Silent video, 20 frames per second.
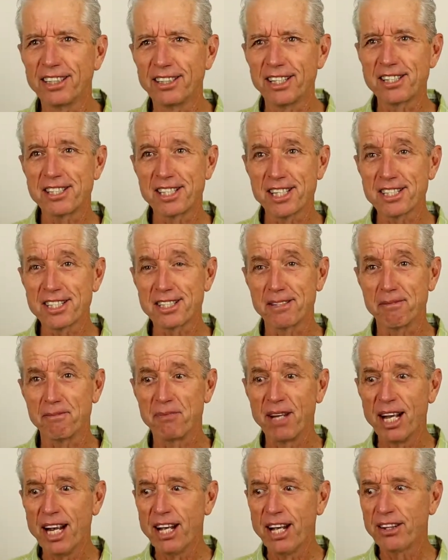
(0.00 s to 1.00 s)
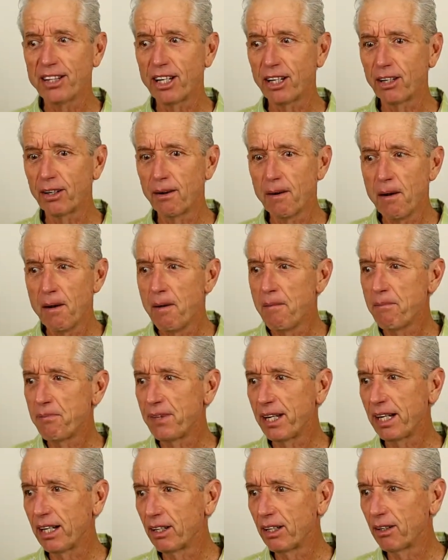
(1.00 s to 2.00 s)
in the system. Their
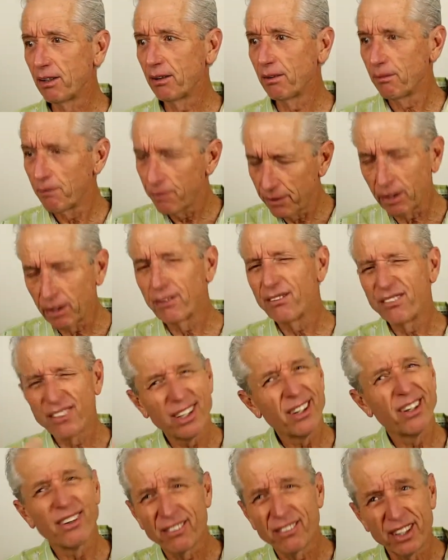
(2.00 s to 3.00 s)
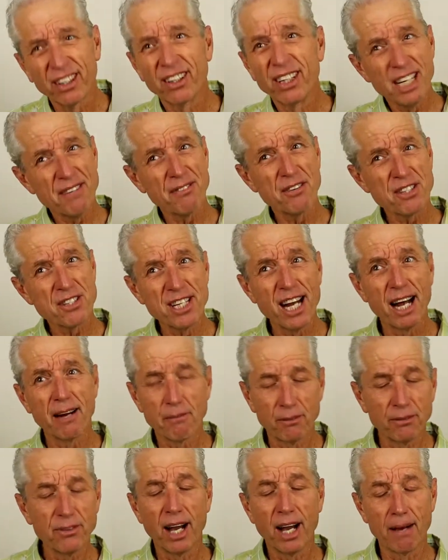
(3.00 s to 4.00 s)
liver's
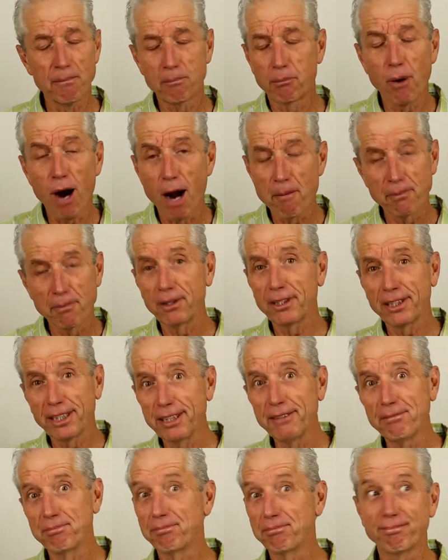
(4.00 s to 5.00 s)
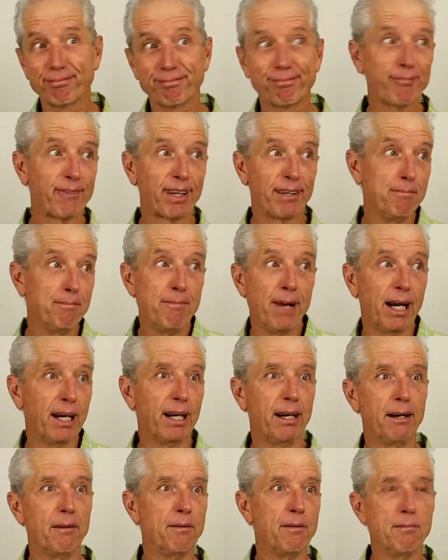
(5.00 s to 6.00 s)
not properly
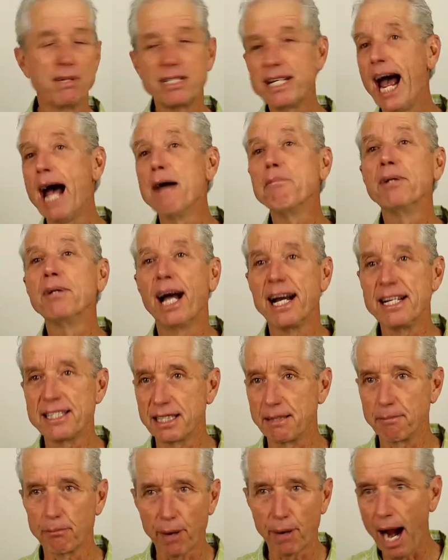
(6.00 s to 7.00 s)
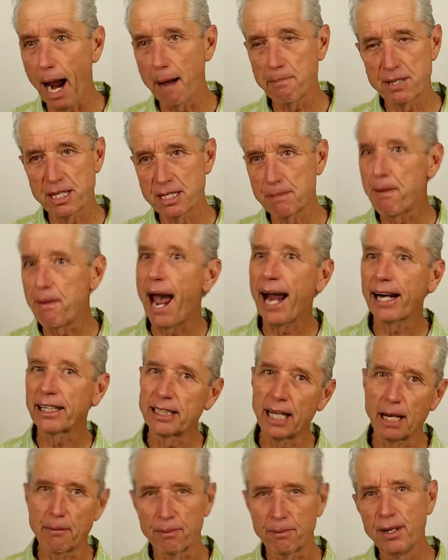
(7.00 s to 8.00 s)
metabolizing. Perhaps it's
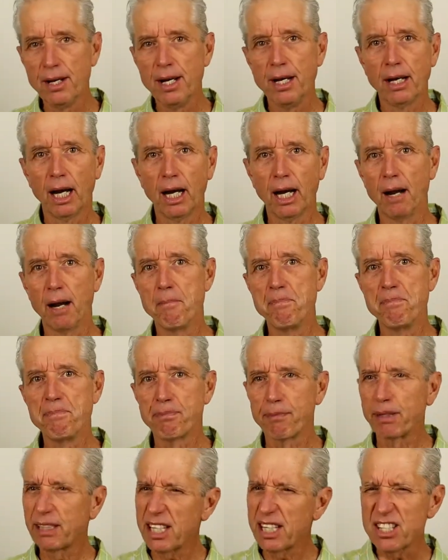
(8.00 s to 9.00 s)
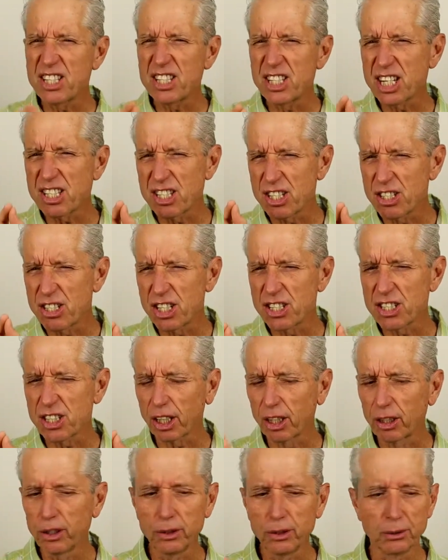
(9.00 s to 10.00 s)
backed up, but this is just
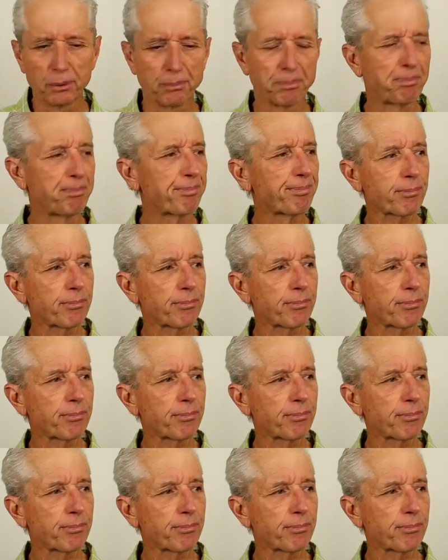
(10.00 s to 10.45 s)
a clue.